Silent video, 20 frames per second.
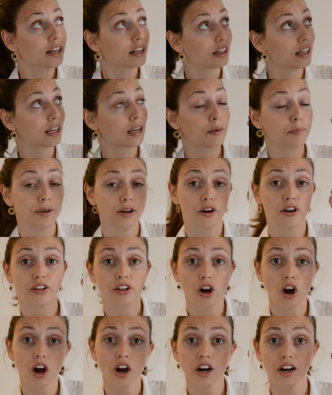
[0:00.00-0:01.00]
click up here on the
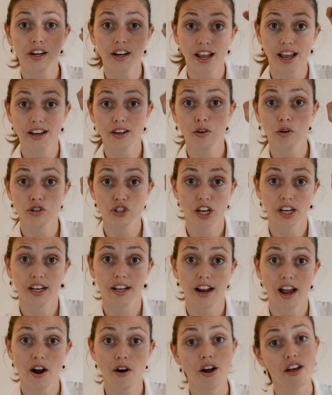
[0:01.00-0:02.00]
card and go check
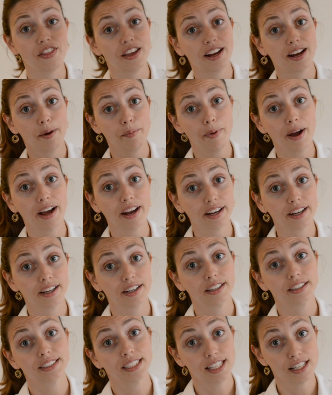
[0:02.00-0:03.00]
it out and then come back
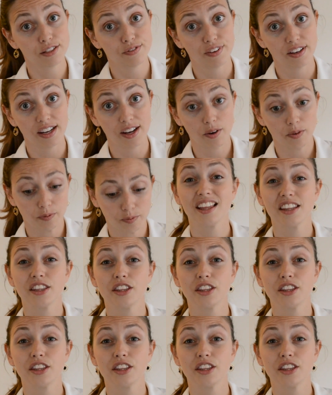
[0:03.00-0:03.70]
to this video.